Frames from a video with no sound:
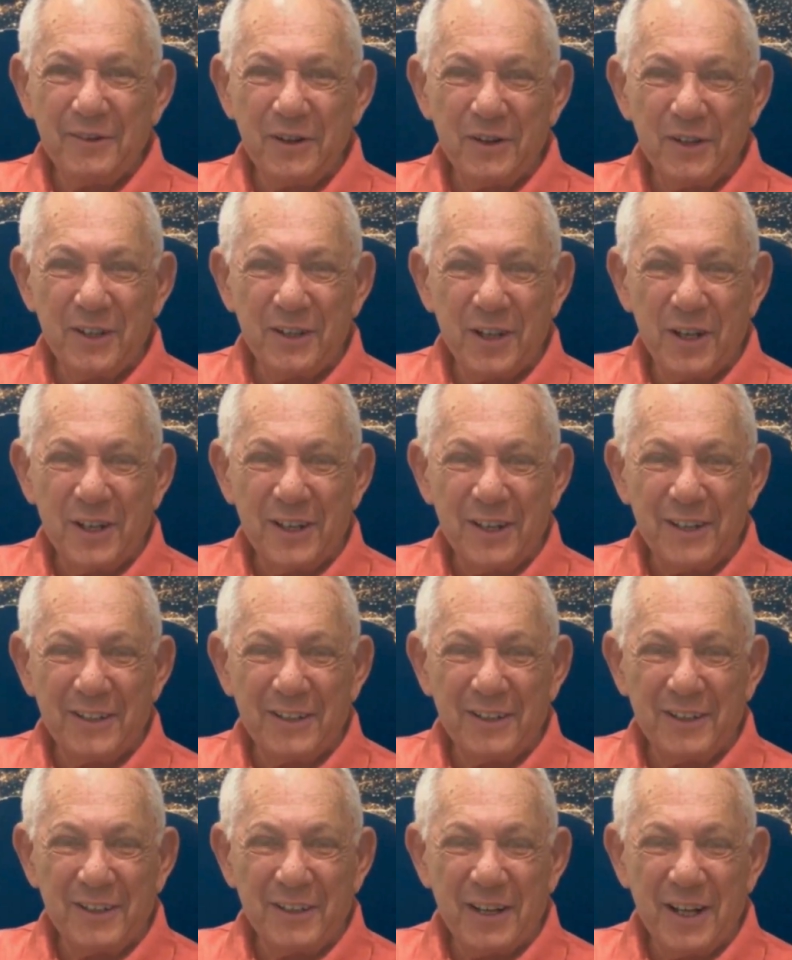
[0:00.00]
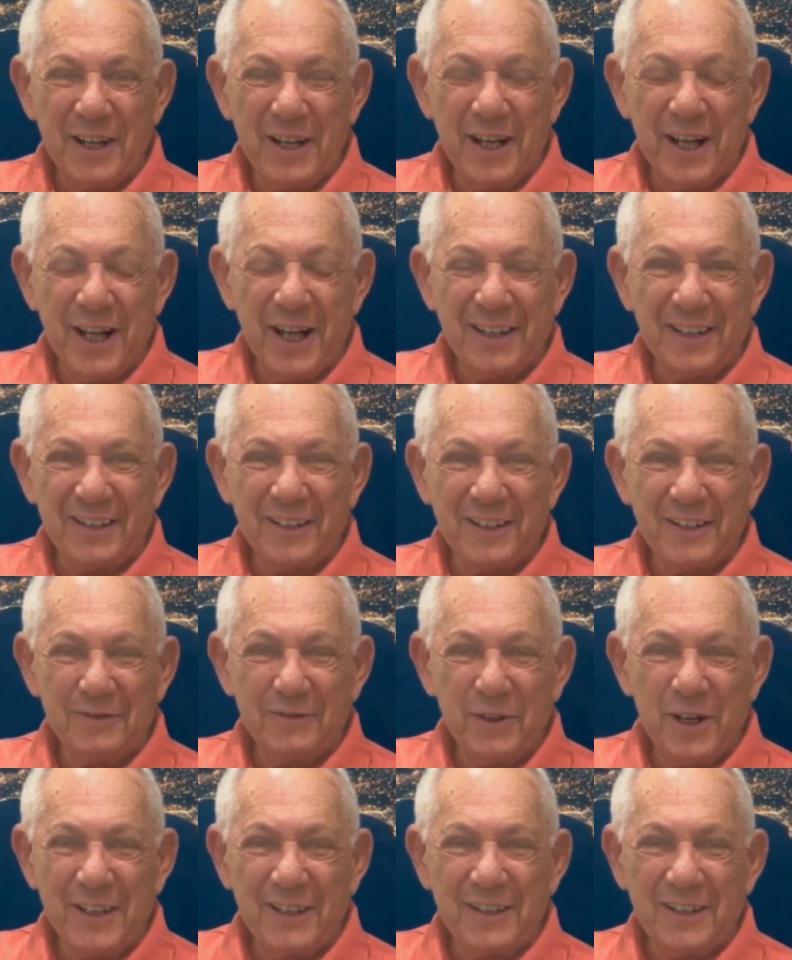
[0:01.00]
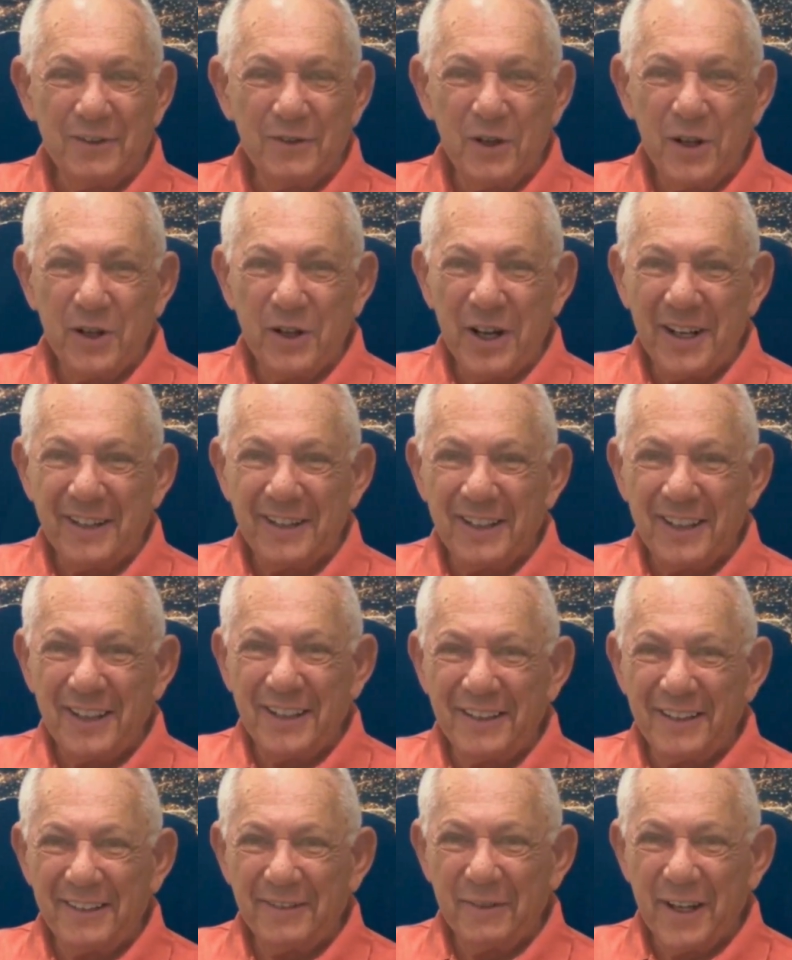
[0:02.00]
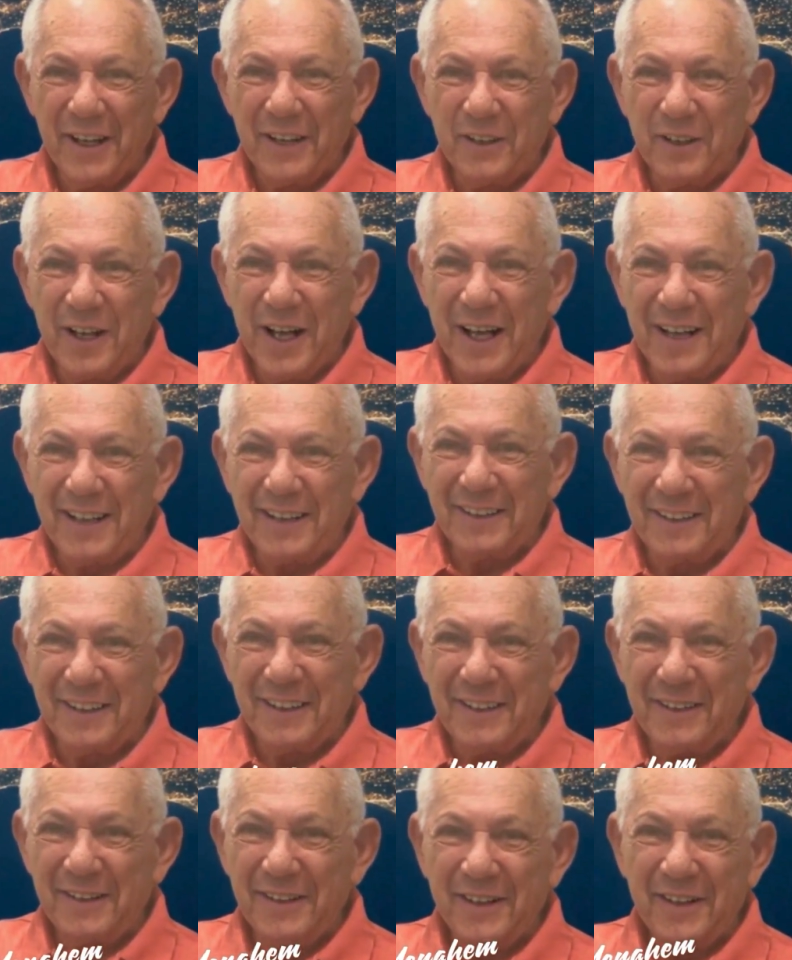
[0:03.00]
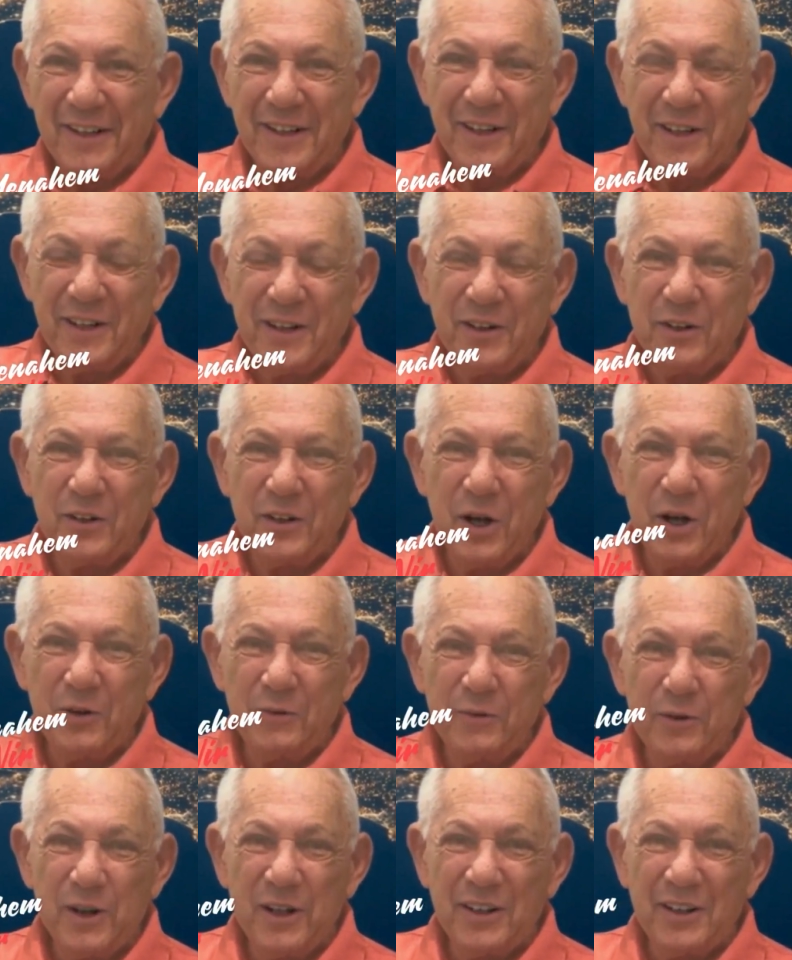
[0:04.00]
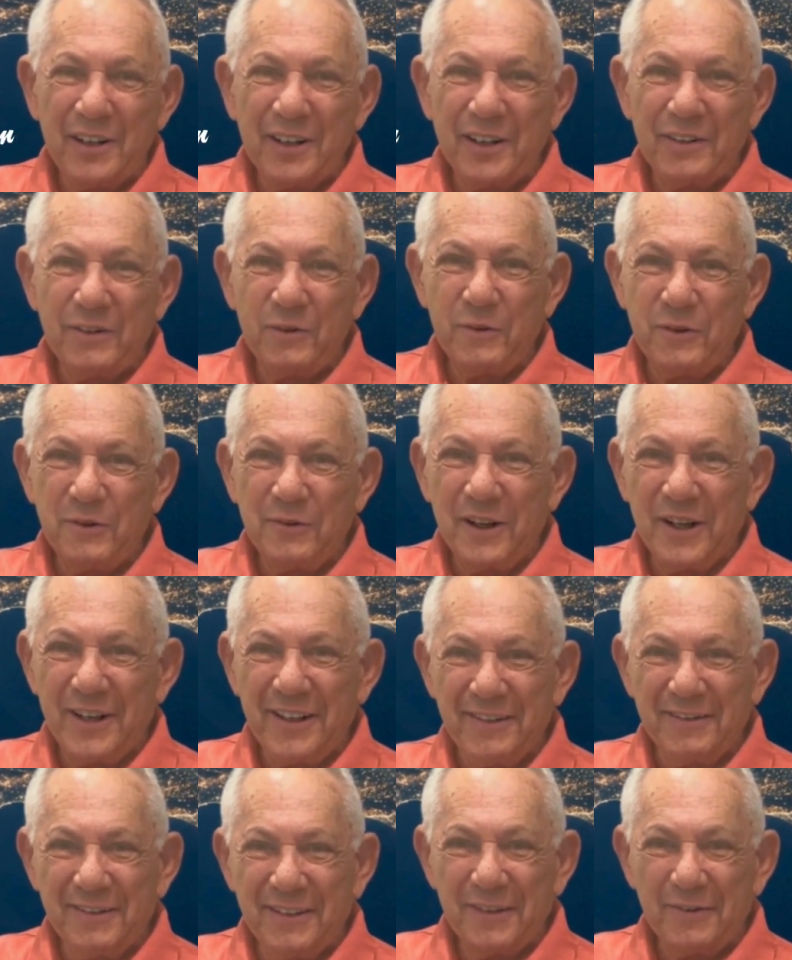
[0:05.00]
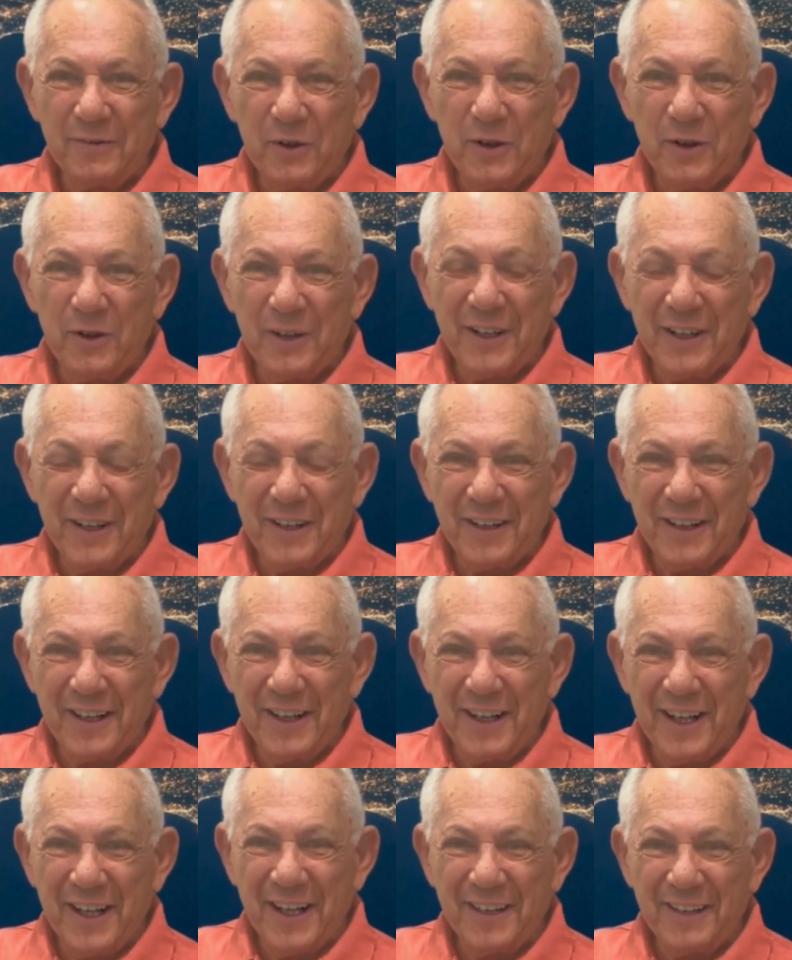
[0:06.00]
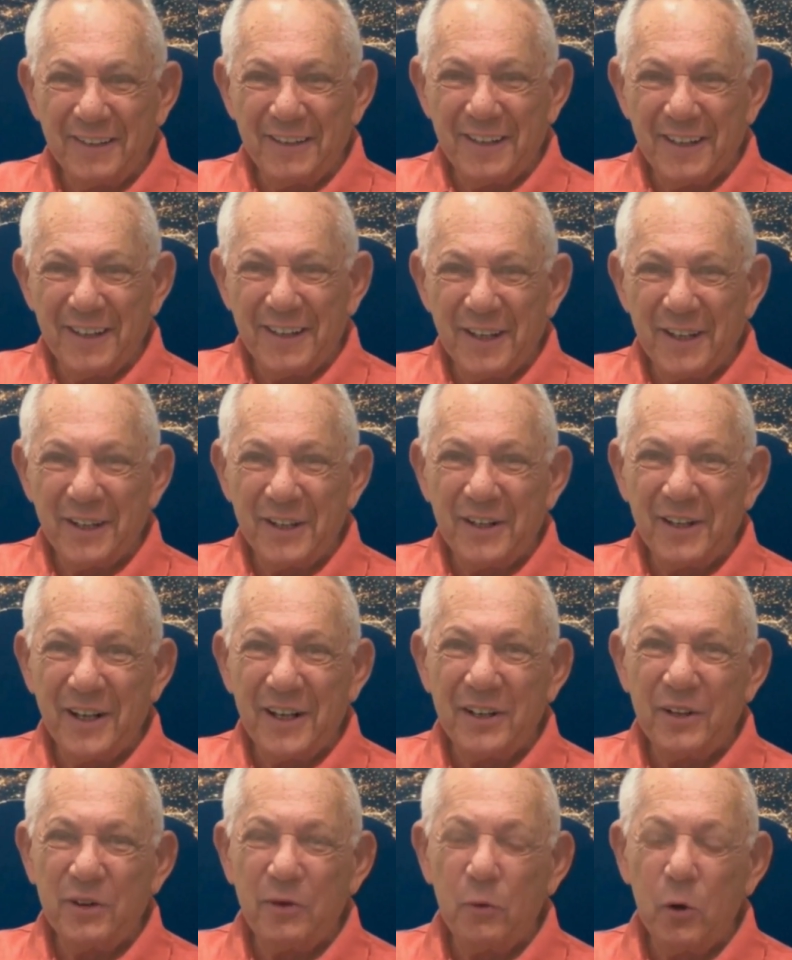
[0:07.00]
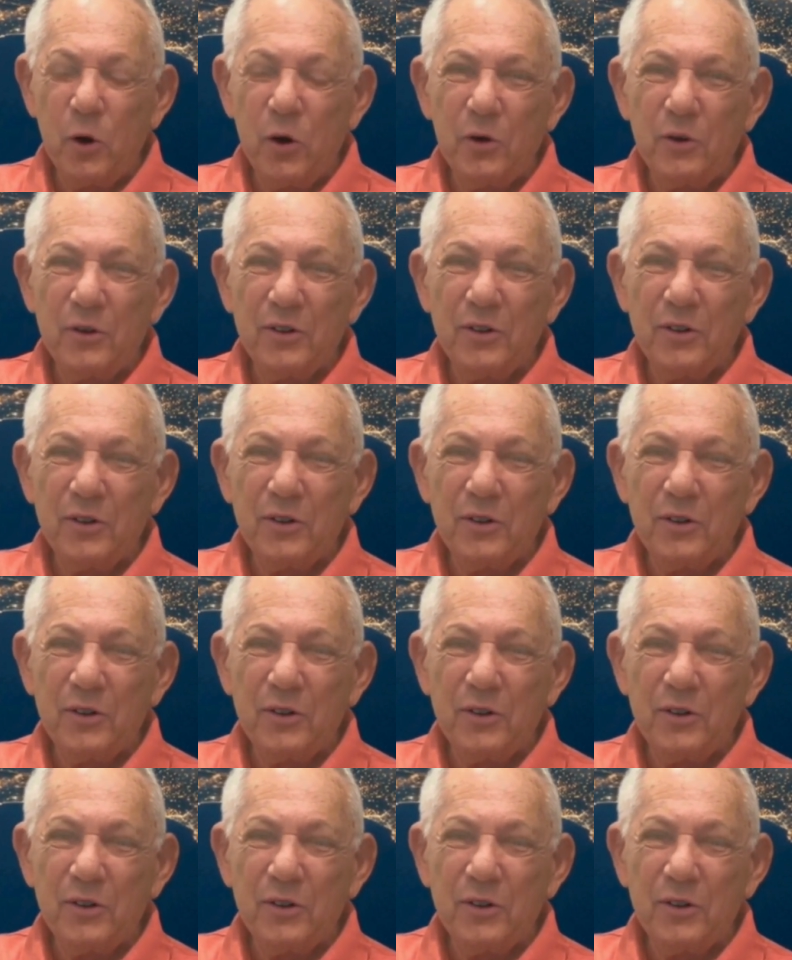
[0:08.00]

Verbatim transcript: Nir channel and the space where ideas meet reality. Join me in the ONPASSIVE revolution in the digital world.